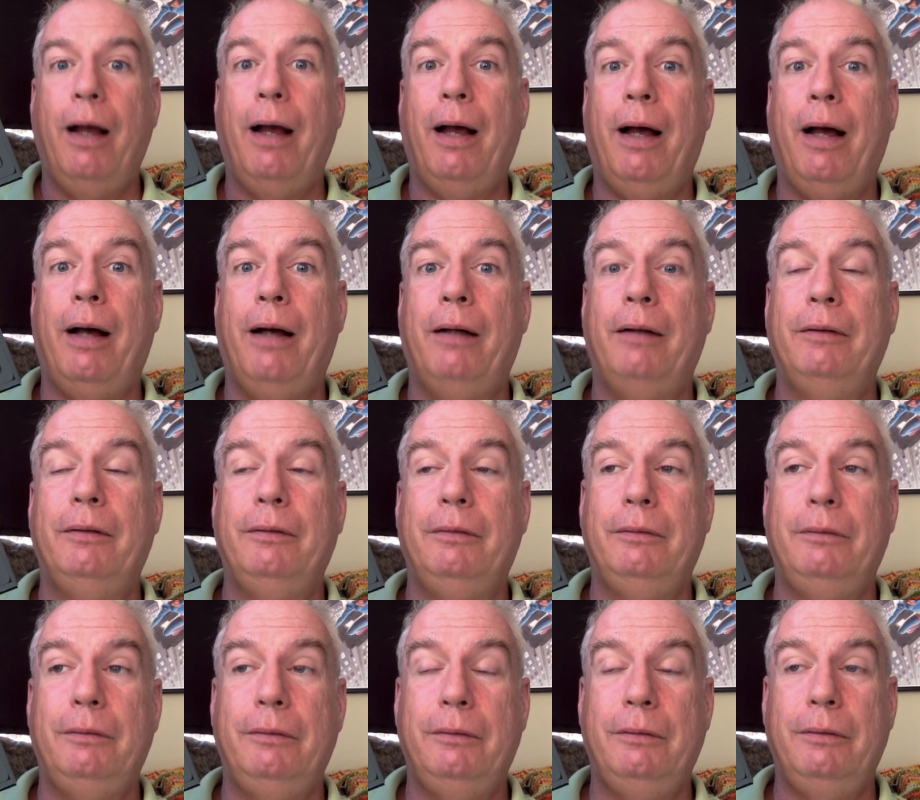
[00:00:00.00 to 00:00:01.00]
Uh,
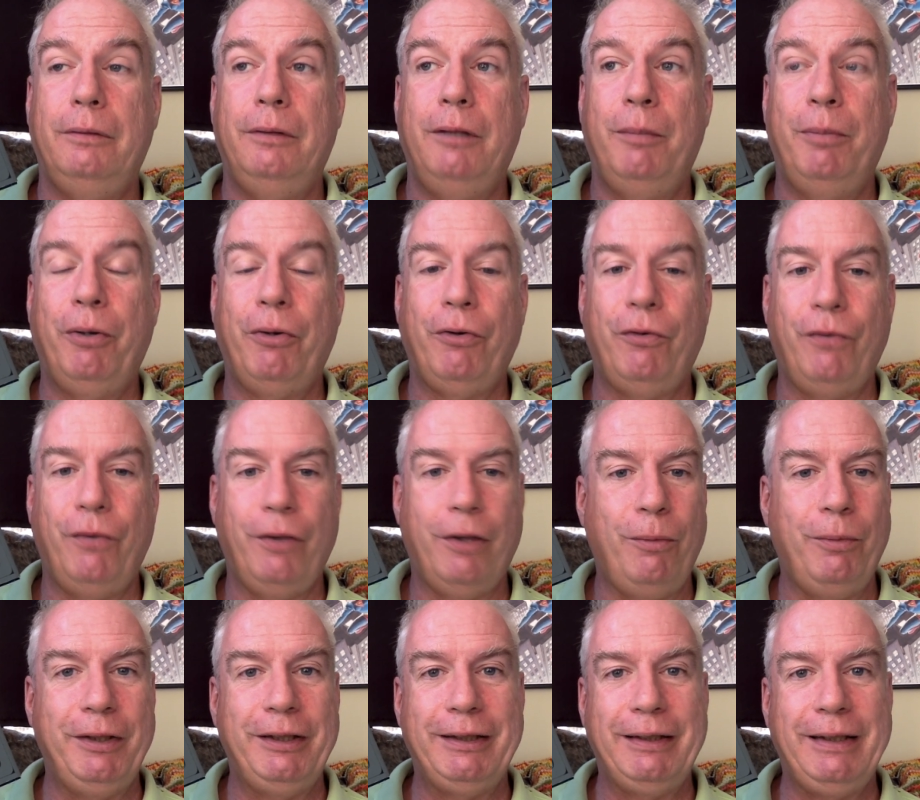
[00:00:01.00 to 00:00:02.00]
the book reviewer
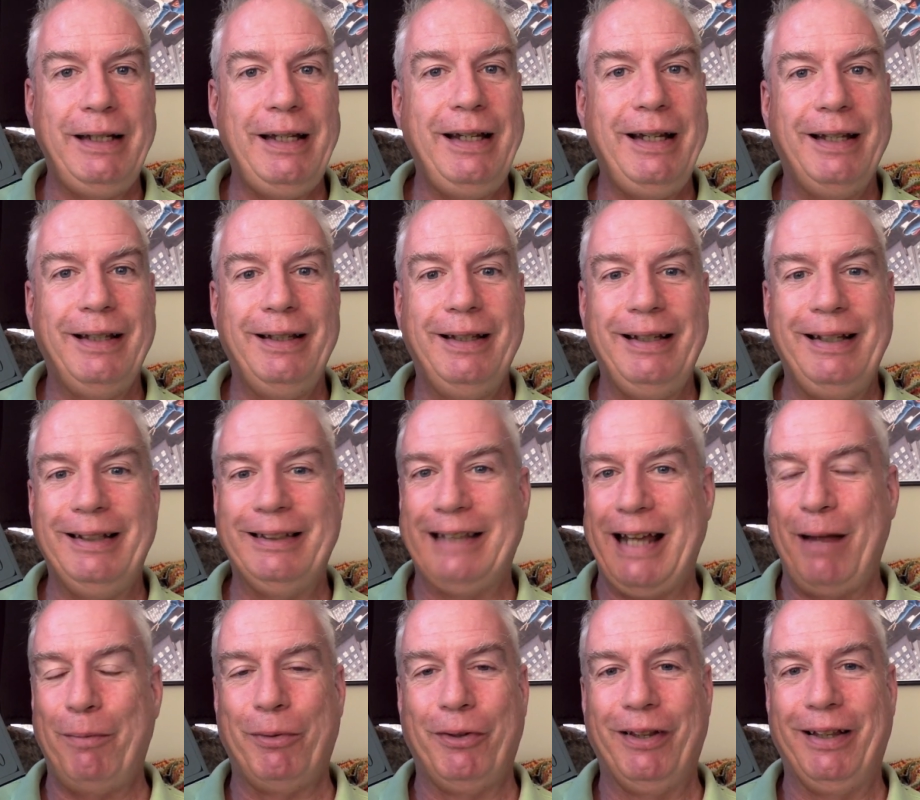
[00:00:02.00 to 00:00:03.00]
that we see in the
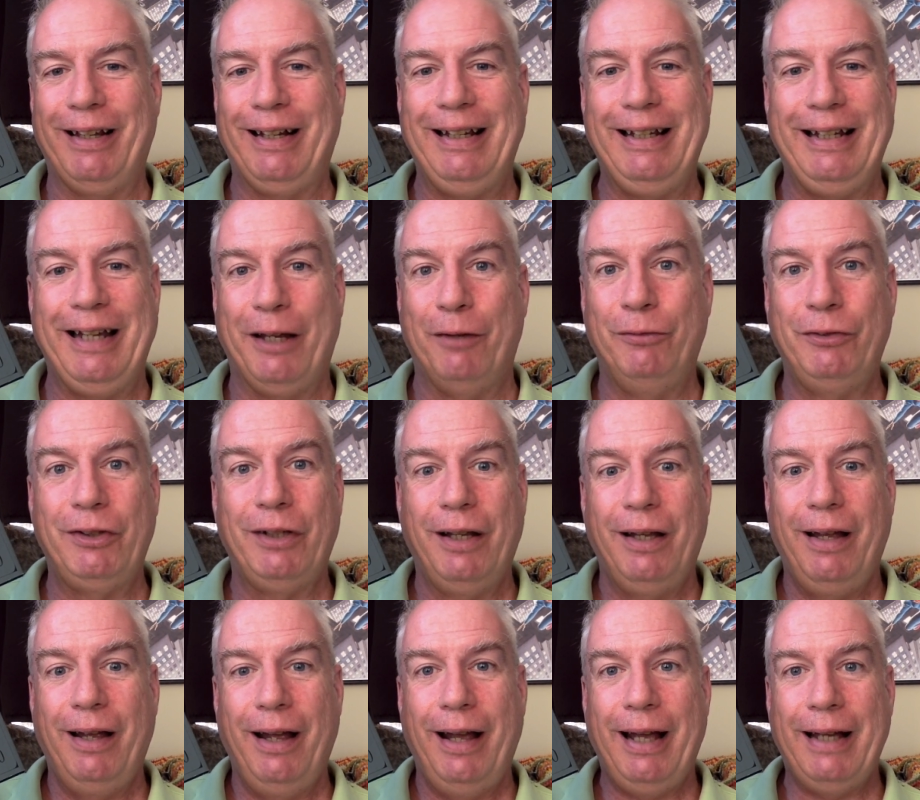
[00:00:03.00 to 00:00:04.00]
example that he gives
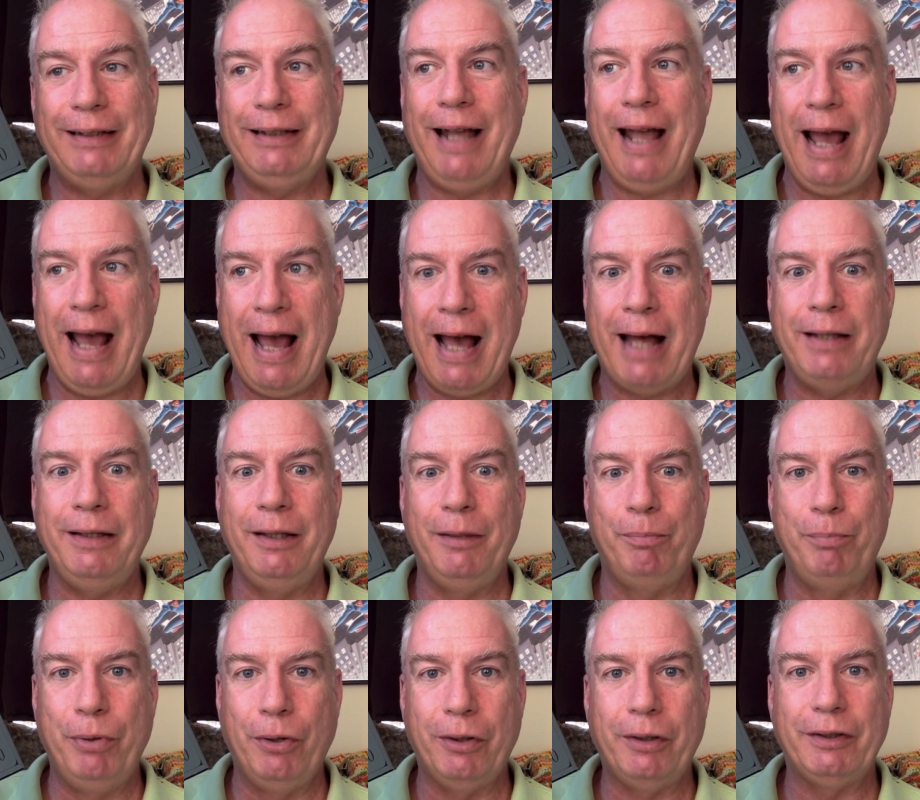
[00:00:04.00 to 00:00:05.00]
has had the
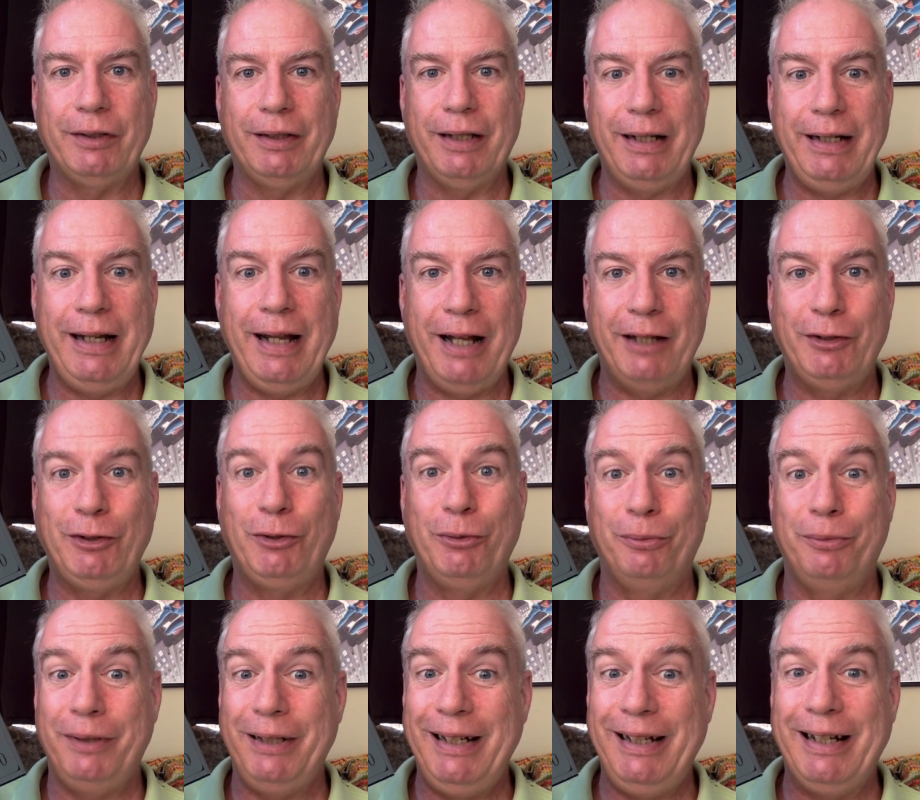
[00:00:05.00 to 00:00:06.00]
books that he has to
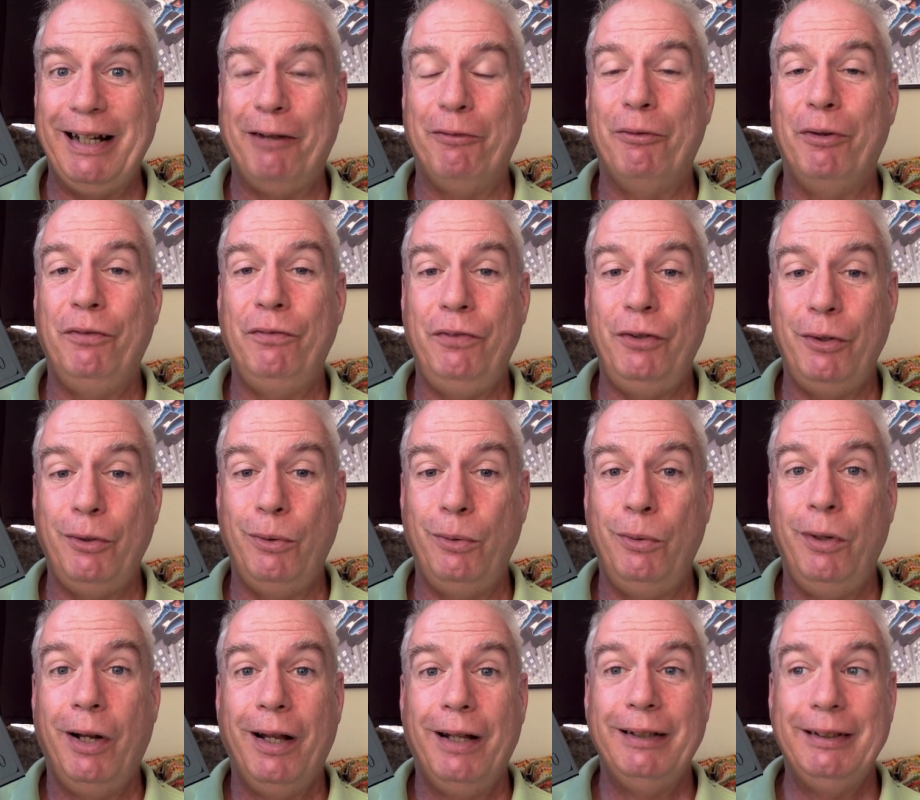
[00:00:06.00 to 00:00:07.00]
read and
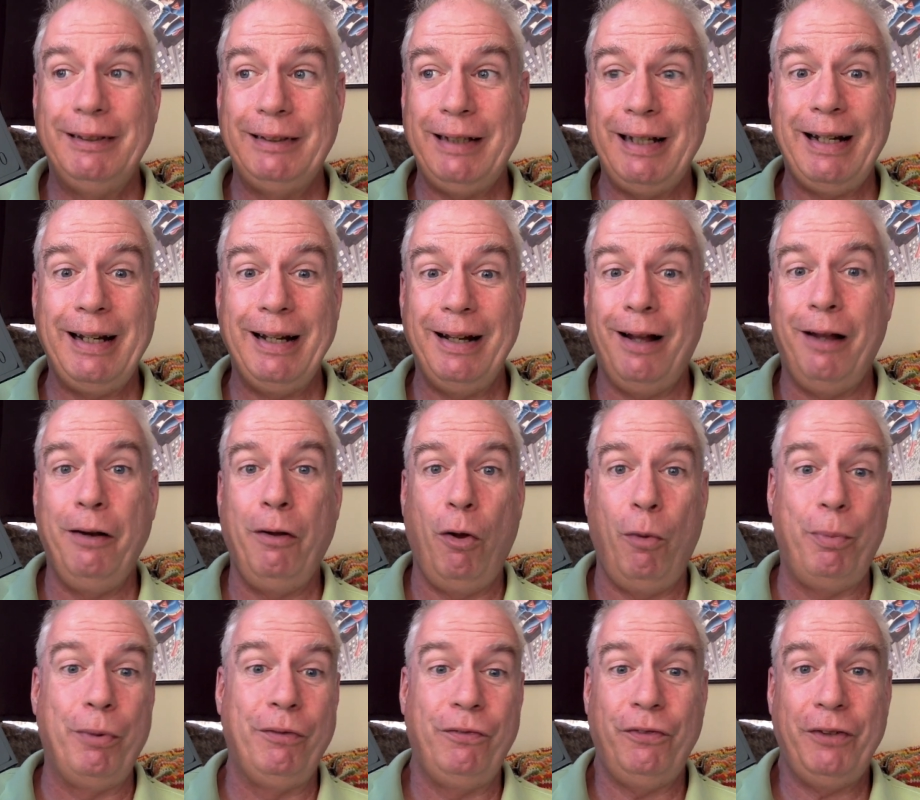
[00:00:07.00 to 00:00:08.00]
review sitting
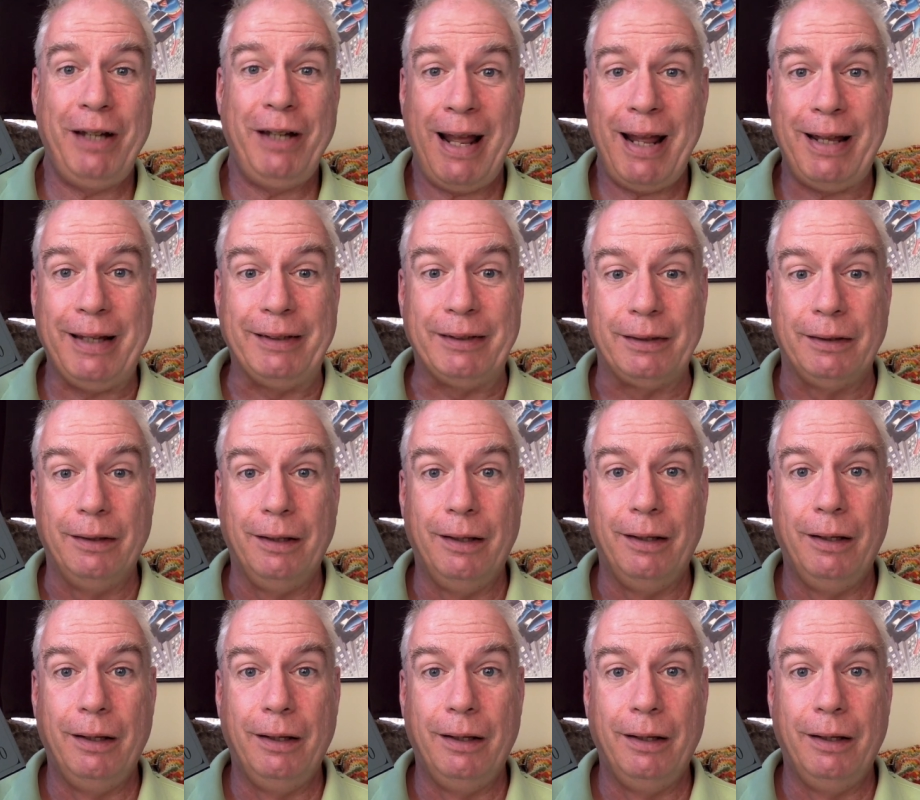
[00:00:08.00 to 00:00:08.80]
unopened for days.